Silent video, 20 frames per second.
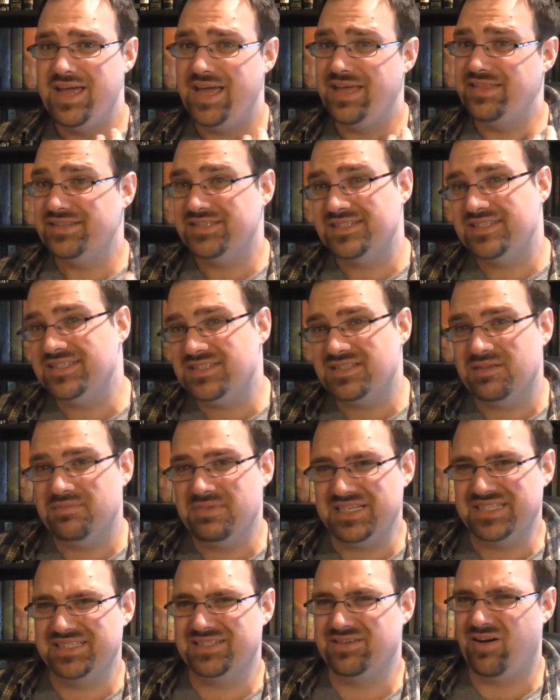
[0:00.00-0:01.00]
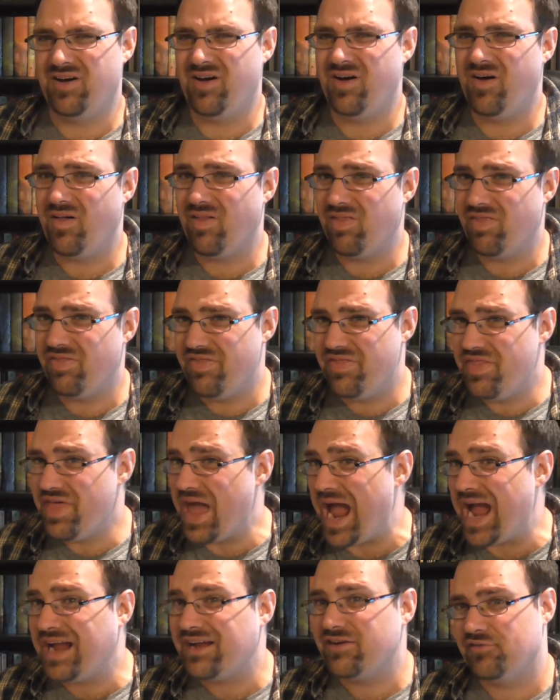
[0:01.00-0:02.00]
and the system isn't all
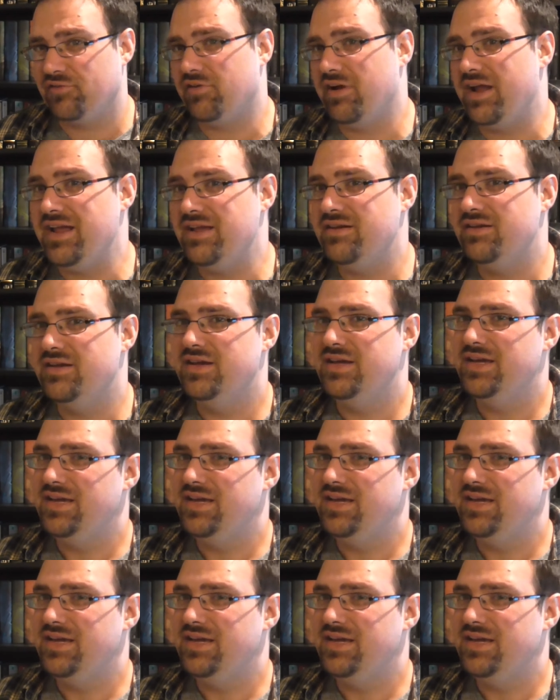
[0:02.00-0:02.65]
that great.